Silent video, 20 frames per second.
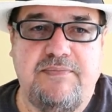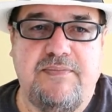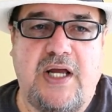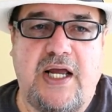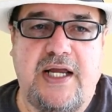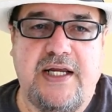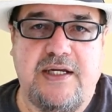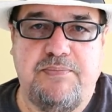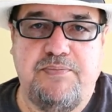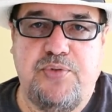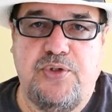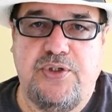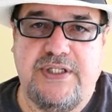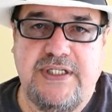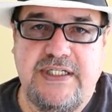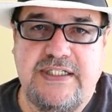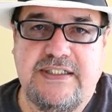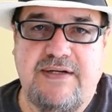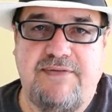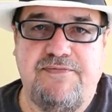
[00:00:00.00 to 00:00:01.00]
I can put
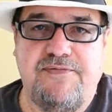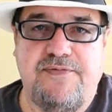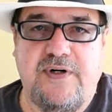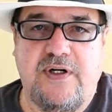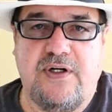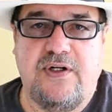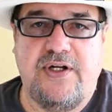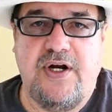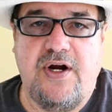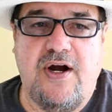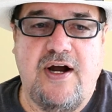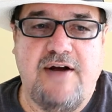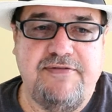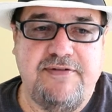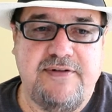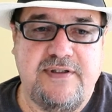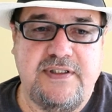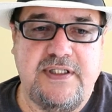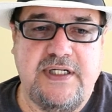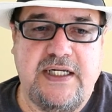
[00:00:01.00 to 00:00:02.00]
these up fairly
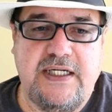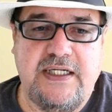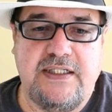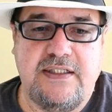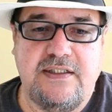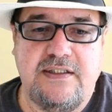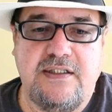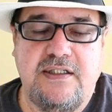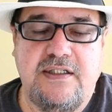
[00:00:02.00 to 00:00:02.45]
often and